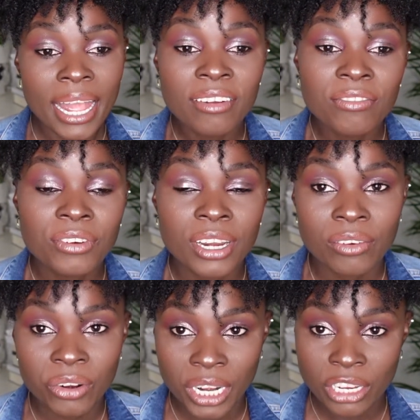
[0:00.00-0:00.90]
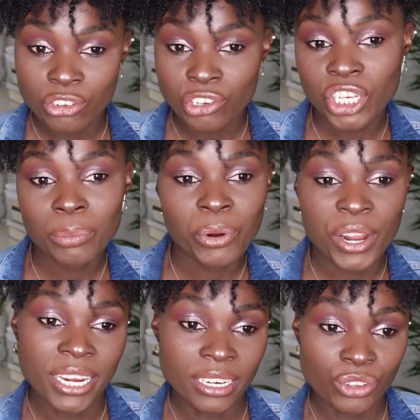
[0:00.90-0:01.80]
every relationship or
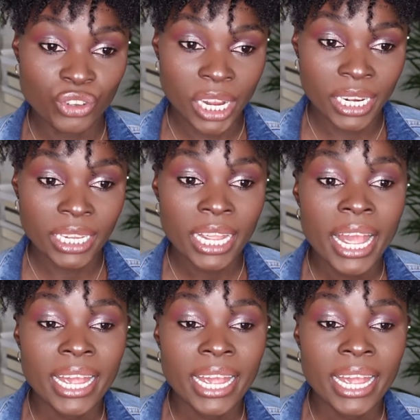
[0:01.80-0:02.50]
any journey.